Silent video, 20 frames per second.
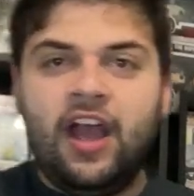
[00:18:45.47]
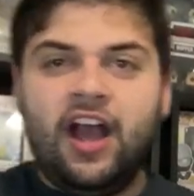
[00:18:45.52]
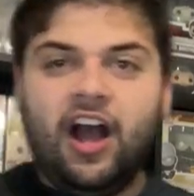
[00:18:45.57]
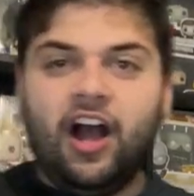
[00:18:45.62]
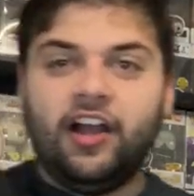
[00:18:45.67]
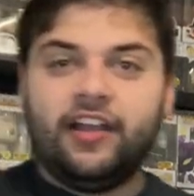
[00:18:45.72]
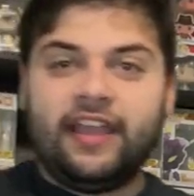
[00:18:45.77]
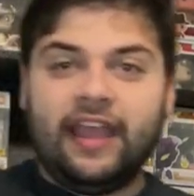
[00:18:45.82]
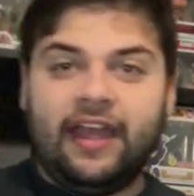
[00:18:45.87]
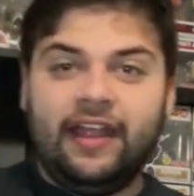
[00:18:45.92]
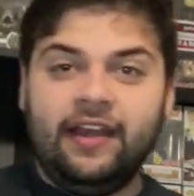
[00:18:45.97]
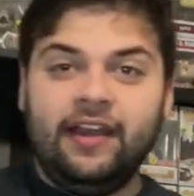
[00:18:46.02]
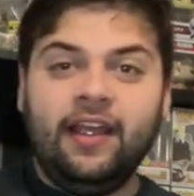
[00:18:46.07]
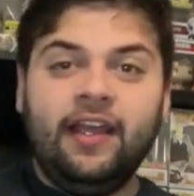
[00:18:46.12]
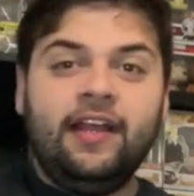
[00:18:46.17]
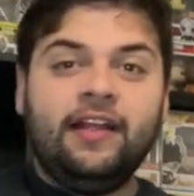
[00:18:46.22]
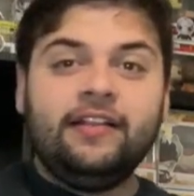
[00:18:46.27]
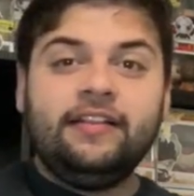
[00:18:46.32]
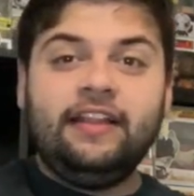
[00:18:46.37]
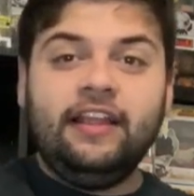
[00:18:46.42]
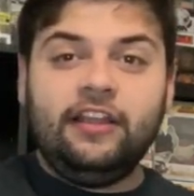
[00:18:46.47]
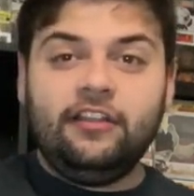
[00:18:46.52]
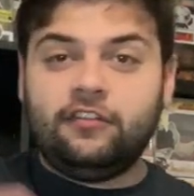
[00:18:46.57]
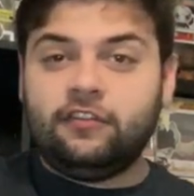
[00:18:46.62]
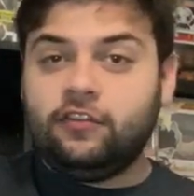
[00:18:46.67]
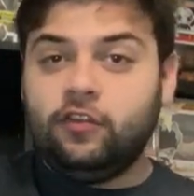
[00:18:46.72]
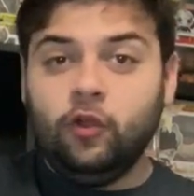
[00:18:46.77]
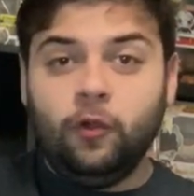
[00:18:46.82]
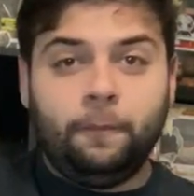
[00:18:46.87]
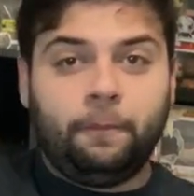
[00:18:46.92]
Again, these
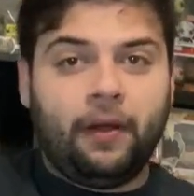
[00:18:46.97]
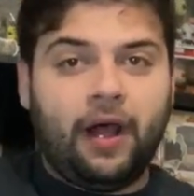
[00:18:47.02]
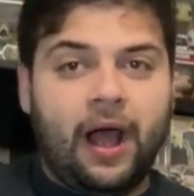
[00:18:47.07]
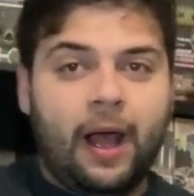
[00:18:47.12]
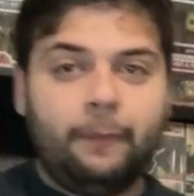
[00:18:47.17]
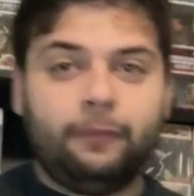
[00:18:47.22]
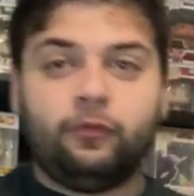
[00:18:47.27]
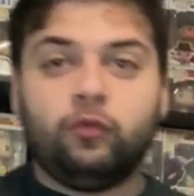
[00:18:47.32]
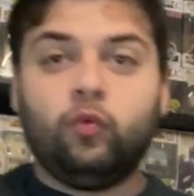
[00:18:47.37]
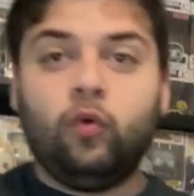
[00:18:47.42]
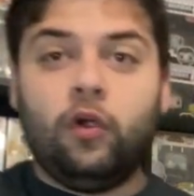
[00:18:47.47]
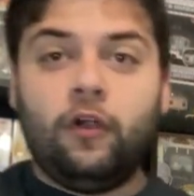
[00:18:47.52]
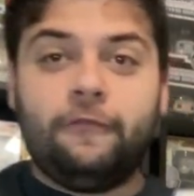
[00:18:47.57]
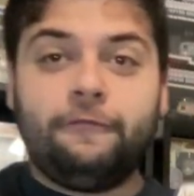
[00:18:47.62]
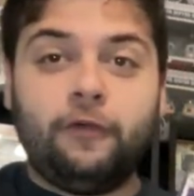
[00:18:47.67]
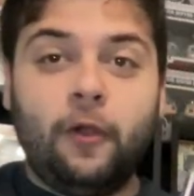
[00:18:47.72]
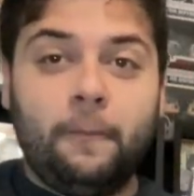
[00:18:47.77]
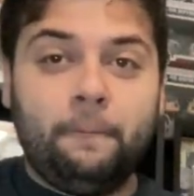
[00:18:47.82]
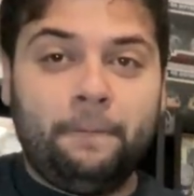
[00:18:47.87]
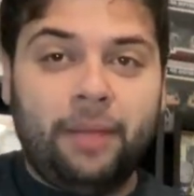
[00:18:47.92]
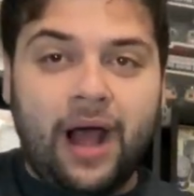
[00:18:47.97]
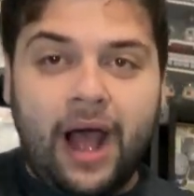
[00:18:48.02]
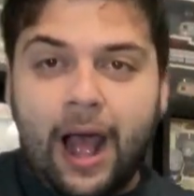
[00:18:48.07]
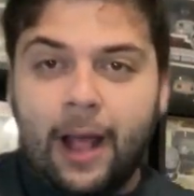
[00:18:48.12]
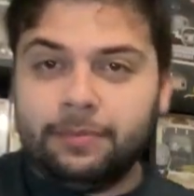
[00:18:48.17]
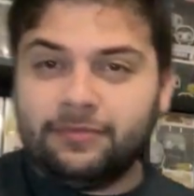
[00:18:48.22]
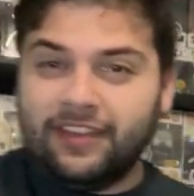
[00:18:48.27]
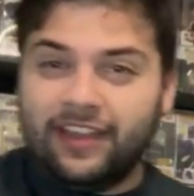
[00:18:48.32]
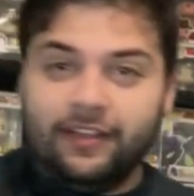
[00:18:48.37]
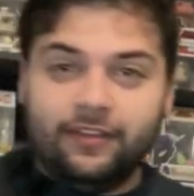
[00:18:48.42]
two pops were from
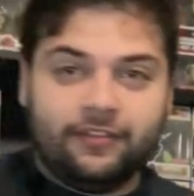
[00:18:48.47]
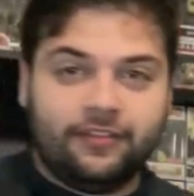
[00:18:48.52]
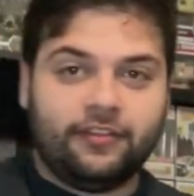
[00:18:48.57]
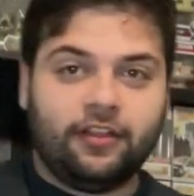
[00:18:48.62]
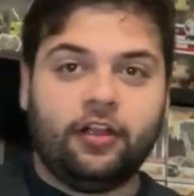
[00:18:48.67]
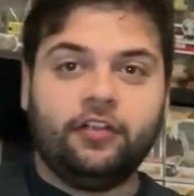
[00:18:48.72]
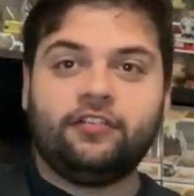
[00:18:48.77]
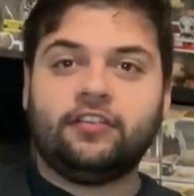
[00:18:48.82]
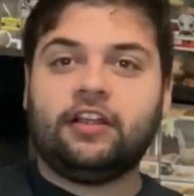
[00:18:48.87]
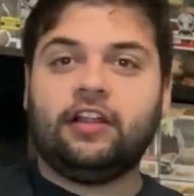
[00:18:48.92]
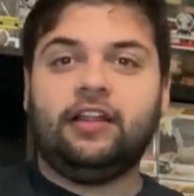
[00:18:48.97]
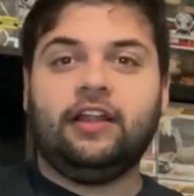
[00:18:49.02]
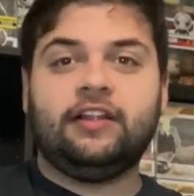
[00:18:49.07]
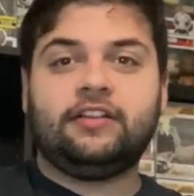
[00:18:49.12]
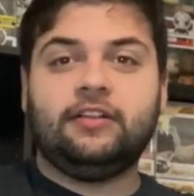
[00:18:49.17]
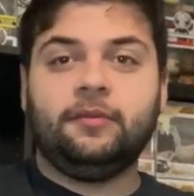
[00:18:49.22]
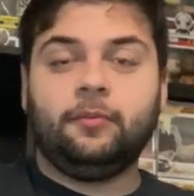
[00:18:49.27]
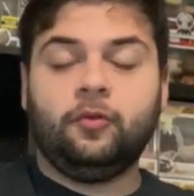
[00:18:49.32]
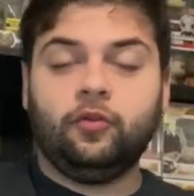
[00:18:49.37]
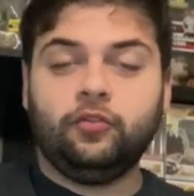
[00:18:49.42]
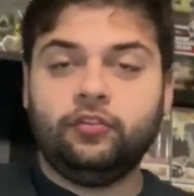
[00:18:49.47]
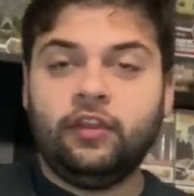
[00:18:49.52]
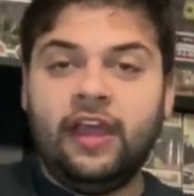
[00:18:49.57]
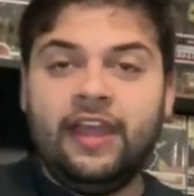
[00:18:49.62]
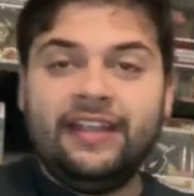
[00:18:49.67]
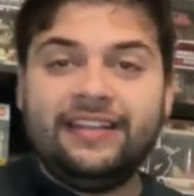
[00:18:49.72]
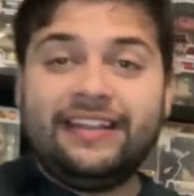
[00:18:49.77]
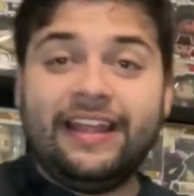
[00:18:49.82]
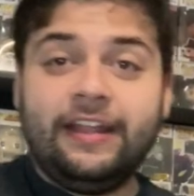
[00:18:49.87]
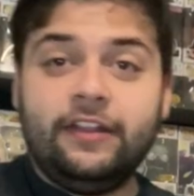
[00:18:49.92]
Pops and Sons Collectibles.
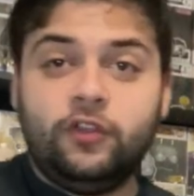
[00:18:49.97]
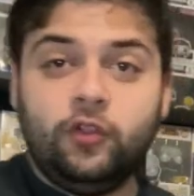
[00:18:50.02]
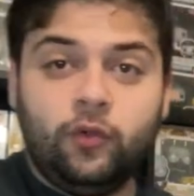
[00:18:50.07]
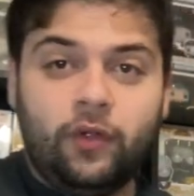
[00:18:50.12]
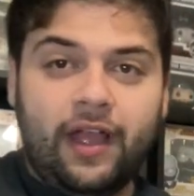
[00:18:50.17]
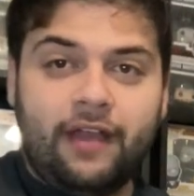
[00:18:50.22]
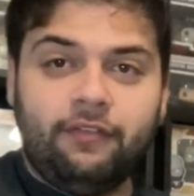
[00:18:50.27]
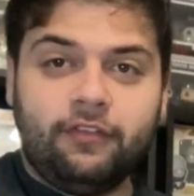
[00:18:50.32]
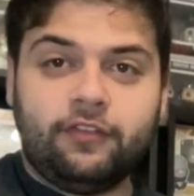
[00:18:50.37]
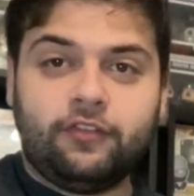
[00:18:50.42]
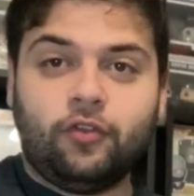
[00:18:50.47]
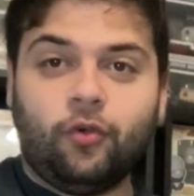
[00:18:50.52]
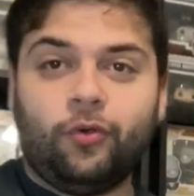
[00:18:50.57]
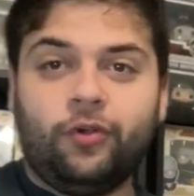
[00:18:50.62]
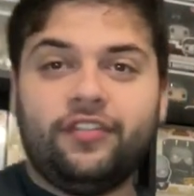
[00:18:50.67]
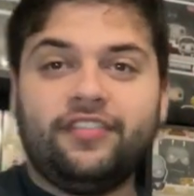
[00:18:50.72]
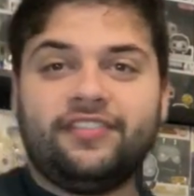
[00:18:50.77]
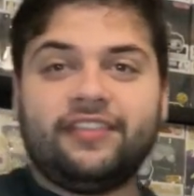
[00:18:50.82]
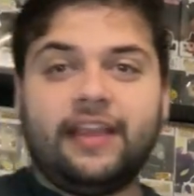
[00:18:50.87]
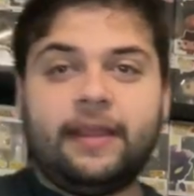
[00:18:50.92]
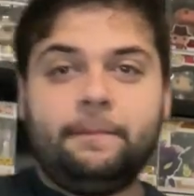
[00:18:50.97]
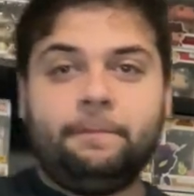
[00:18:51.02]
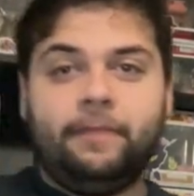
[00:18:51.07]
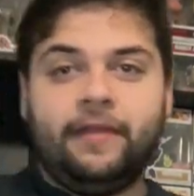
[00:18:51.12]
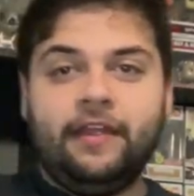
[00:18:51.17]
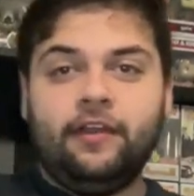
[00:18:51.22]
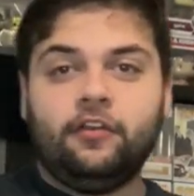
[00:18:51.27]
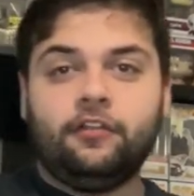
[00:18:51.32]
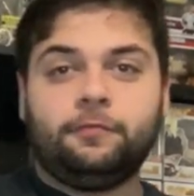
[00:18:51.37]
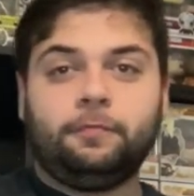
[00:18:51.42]
They do have a store in St.
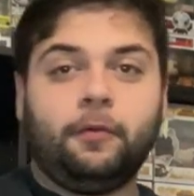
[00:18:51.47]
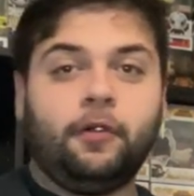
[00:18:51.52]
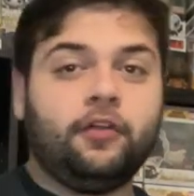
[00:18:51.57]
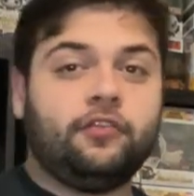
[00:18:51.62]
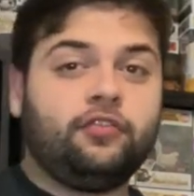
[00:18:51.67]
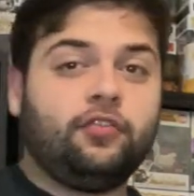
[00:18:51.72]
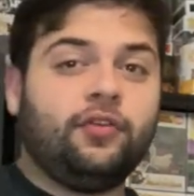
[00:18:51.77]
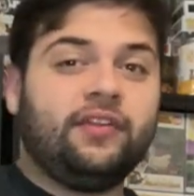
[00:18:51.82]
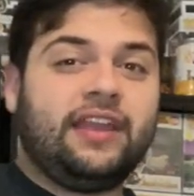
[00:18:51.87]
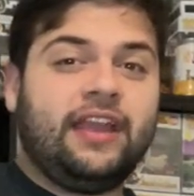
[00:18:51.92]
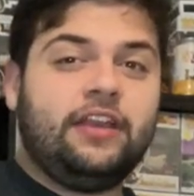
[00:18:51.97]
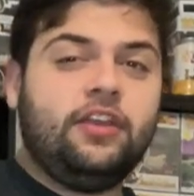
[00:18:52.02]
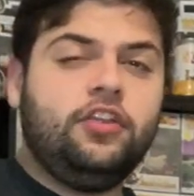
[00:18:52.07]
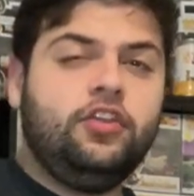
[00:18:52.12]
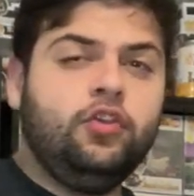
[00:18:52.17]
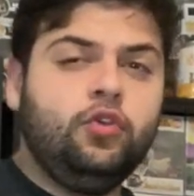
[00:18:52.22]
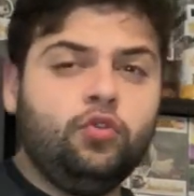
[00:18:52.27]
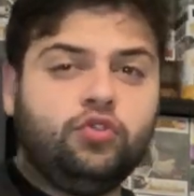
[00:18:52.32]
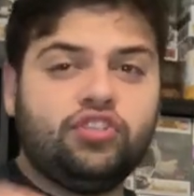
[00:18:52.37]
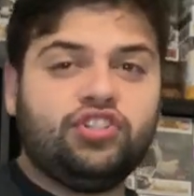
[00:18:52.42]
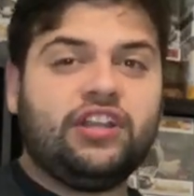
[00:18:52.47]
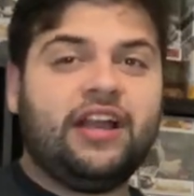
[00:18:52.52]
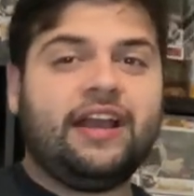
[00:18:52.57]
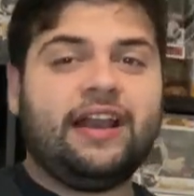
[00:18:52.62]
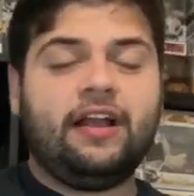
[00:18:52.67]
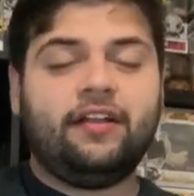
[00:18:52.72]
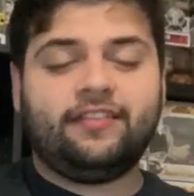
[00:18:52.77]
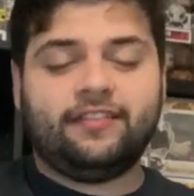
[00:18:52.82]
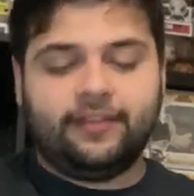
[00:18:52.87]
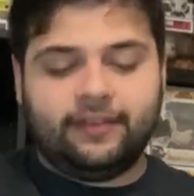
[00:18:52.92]
Petersburg. So again, huge shout
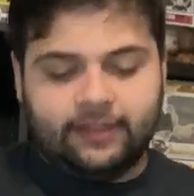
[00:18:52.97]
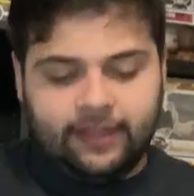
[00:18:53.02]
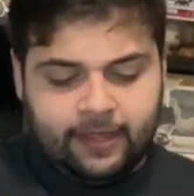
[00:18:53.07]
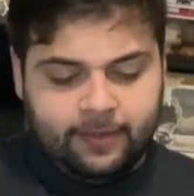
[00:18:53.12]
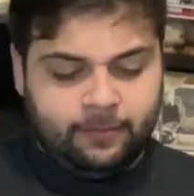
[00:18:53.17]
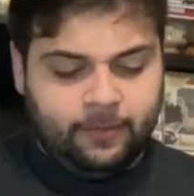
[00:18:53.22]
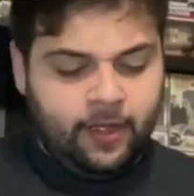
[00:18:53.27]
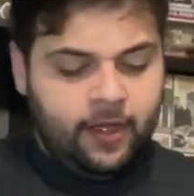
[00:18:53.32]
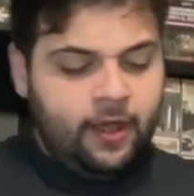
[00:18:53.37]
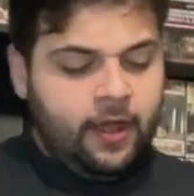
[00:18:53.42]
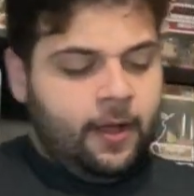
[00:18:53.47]
out to them.